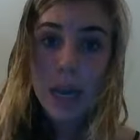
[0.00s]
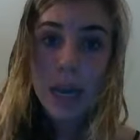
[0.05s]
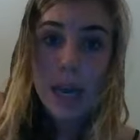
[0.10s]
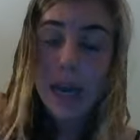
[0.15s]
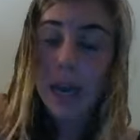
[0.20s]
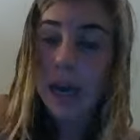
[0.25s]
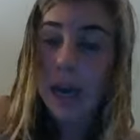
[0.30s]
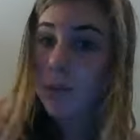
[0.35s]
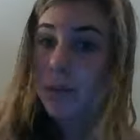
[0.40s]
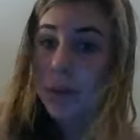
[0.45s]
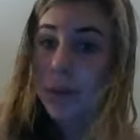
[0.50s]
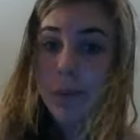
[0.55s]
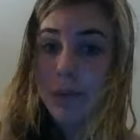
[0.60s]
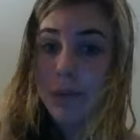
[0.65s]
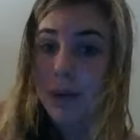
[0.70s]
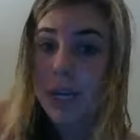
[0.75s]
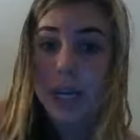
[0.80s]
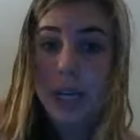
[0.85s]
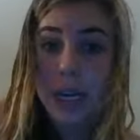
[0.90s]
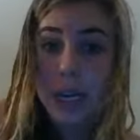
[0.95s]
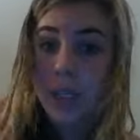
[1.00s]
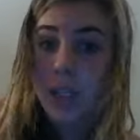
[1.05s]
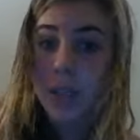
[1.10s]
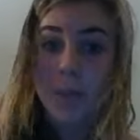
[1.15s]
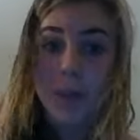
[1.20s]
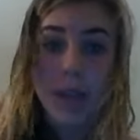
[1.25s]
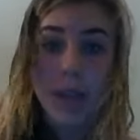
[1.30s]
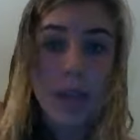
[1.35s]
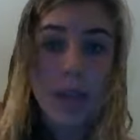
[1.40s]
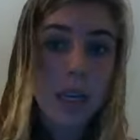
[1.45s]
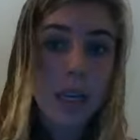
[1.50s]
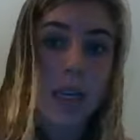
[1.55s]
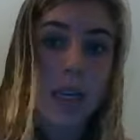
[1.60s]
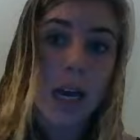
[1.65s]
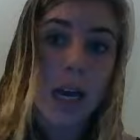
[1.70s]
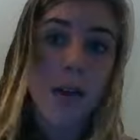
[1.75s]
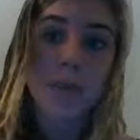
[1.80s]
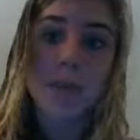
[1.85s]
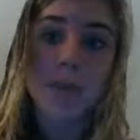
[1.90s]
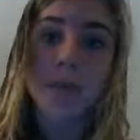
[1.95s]
It helps me run, it helps me think, it
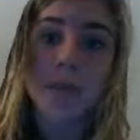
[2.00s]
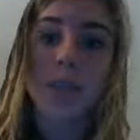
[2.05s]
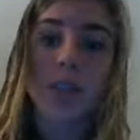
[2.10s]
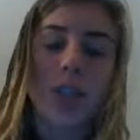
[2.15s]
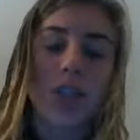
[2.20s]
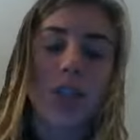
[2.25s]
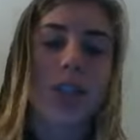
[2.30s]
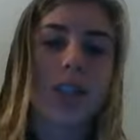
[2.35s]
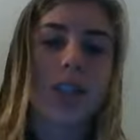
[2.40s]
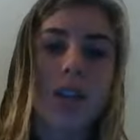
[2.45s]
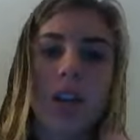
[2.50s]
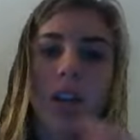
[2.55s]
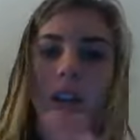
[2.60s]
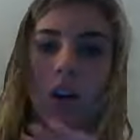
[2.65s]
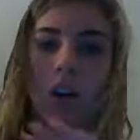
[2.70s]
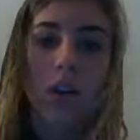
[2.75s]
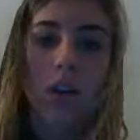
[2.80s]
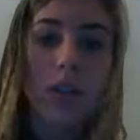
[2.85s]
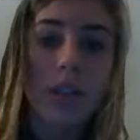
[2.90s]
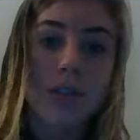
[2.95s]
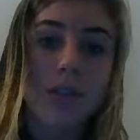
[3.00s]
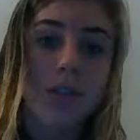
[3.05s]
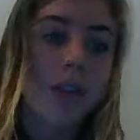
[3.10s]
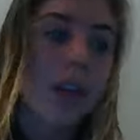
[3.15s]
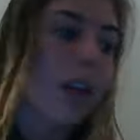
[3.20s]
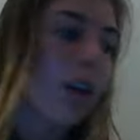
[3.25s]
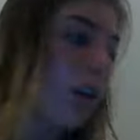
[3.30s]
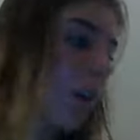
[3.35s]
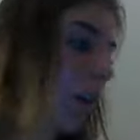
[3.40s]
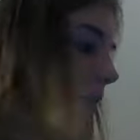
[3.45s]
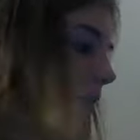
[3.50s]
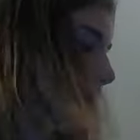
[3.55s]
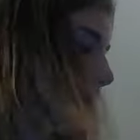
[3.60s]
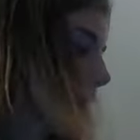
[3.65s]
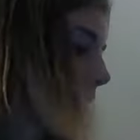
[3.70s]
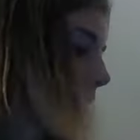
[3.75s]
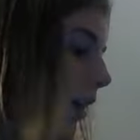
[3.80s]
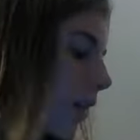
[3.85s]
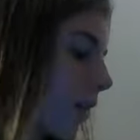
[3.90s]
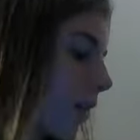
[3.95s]
helps me just concentrate on
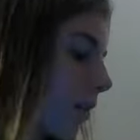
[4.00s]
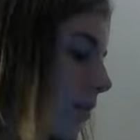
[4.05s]
everything.